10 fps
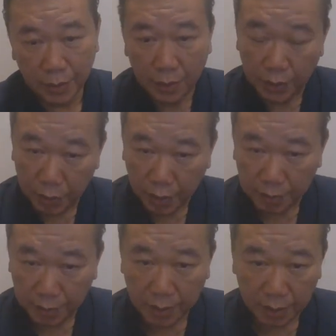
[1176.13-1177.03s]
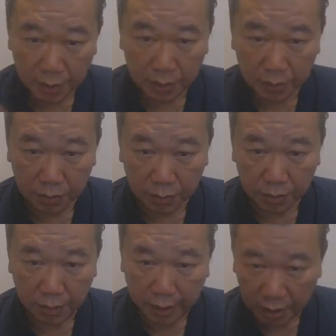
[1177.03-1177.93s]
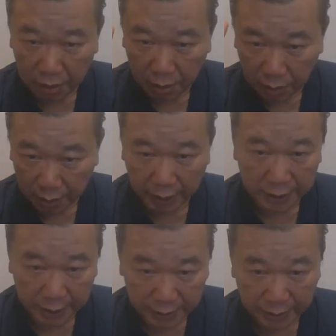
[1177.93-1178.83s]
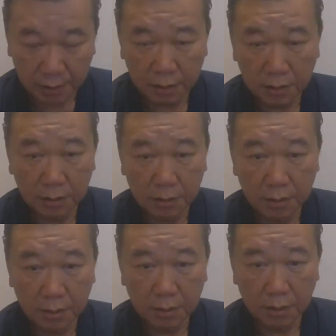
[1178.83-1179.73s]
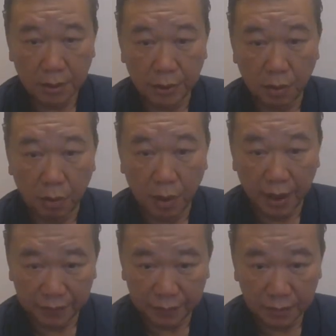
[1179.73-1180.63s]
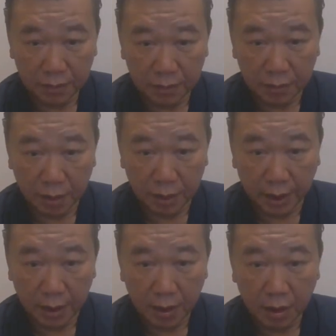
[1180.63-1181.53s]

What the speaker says: You want me to kill all the cancer cell in your wife, okay?